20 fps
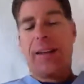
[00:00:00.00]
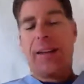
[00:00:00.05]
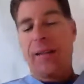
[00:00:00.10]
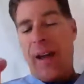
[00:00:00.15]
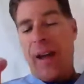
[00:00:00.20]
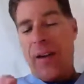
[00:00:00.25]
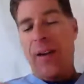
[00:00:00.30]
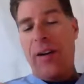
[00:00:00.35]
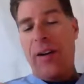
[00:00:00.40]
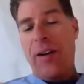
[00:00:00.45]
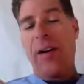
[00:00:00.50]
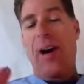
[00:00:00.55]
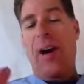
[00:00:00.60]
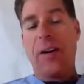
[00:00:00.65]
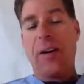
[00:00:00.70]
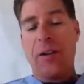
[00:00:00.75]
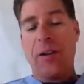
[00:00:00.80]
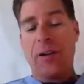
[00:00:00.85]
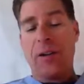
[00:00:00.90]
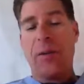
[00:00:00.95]
area, of
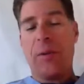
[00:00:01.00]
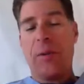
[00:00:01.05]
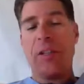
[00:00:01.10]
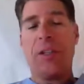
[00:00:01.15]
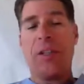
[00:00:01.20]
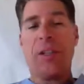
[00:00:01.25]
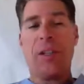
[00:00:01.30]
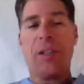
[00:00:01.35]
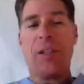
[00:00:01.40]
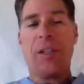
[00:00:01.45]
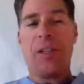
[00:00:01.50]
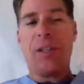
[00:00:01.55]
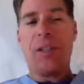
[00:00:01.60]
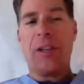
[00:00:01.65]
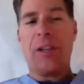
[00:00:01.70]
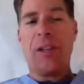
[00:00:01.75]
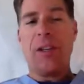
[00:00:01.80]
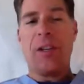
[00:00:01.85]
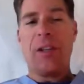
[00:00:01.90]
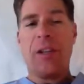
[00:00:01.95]
autism research, is
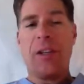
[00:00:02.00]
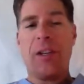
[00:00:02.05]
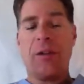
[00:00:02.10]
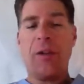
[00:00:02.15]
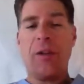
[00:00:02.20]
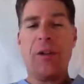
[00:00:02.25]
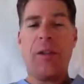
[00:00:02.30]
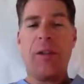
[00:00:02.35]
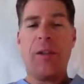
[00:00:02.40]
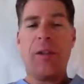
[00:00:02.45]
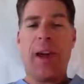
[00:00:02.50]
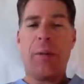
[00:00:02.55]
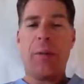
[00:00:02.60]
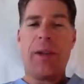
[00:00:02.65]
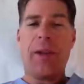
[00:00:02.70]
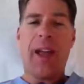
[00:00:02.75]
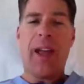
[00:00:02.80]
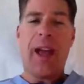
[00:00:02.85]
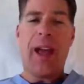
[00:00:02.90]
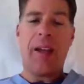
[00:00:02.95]
so new that
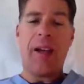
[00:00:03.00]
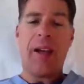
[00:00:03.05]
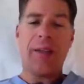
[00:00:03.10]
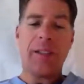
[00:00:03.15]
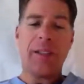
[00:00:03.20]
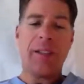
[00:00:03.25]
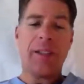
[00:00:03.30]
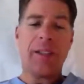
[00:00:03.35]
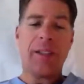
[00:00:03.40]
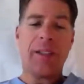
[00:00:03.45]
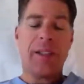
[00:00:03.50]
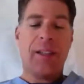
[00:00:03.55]
we haven't